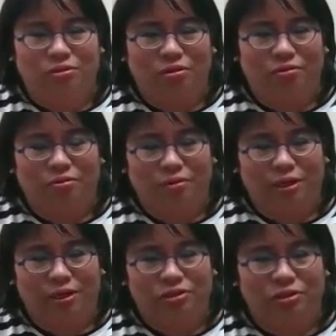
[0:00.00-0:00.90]
of
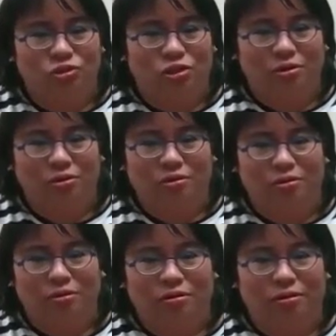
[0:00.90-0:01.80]
race and
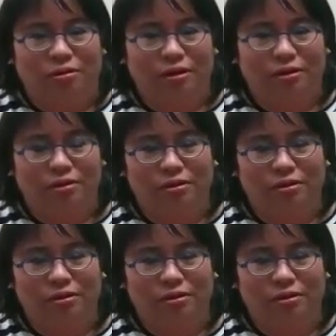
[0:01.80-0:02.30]
gender.